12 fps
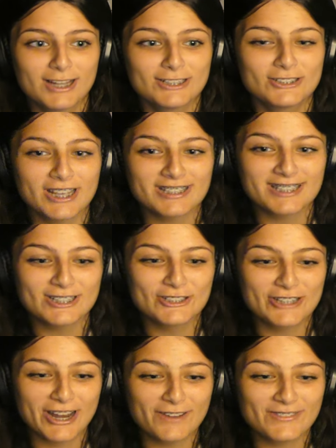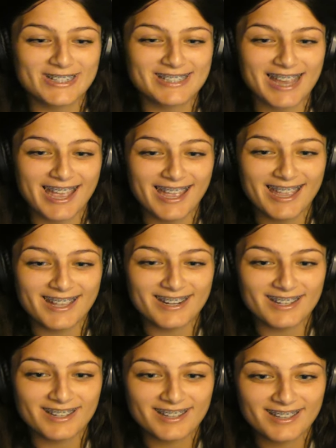Jesse shaved his
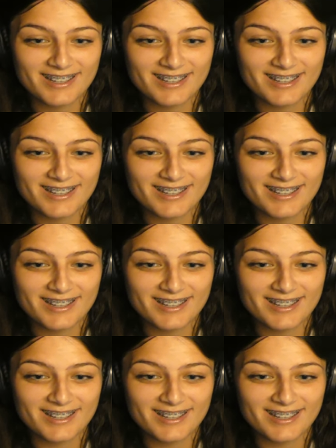head.